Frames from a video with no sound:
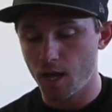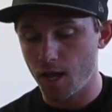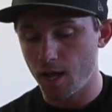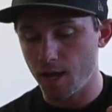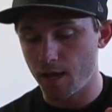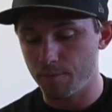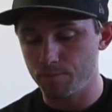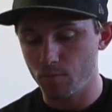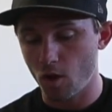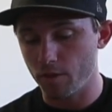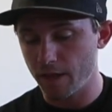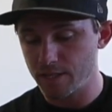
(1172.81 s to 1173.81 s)

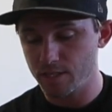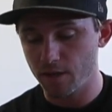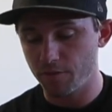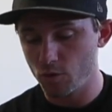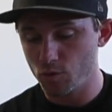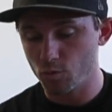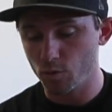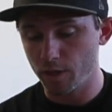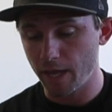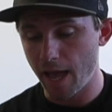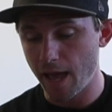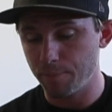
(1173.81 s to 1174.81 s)
all that stuff he was
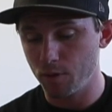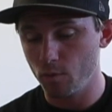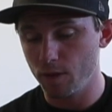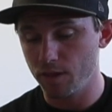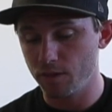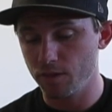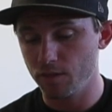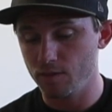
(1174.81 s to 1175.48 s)
really happy with.